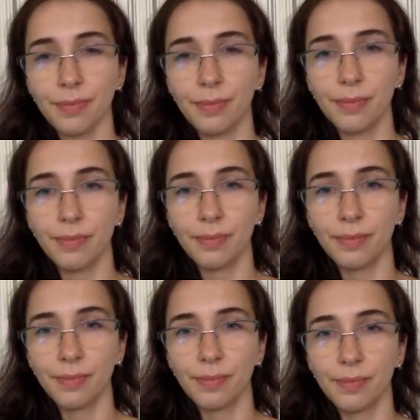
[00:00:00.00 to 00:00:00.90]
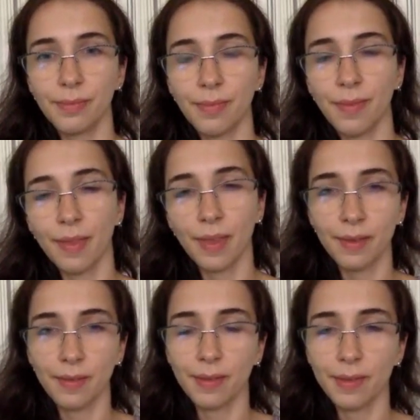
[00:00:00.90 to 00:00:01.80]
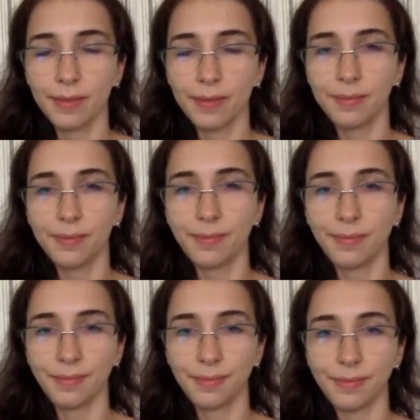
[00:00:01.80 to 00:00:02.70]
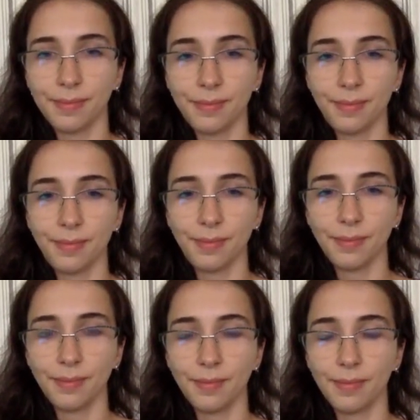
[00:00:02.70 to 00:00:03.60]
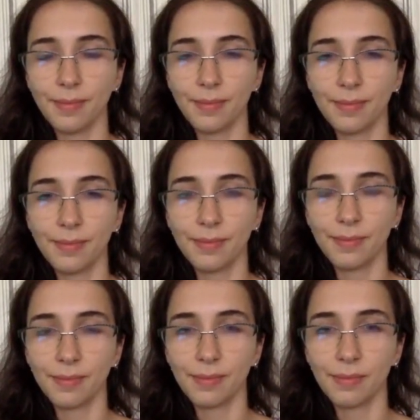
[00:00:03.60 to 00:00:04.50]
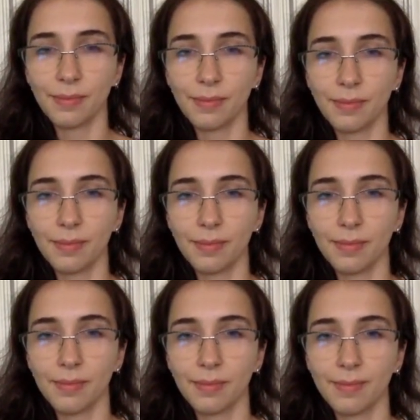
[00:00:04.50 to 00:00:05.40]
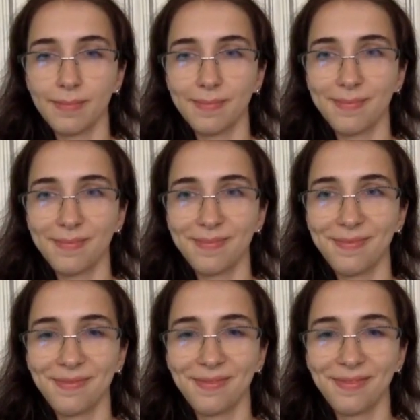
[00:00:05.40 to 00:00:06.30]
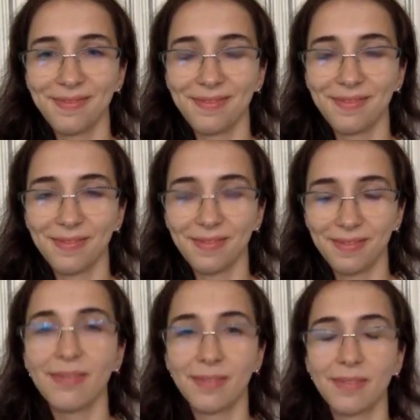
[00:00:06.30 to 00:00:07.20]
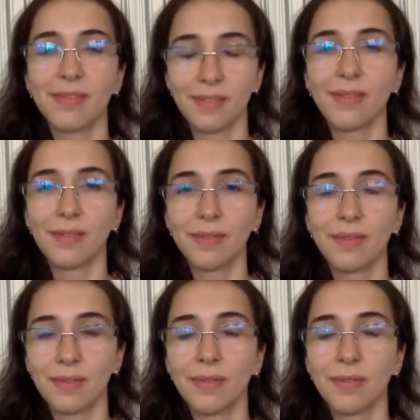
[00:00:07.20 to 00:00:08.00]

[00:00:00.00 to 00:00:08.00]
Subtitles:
The person shown says nothing.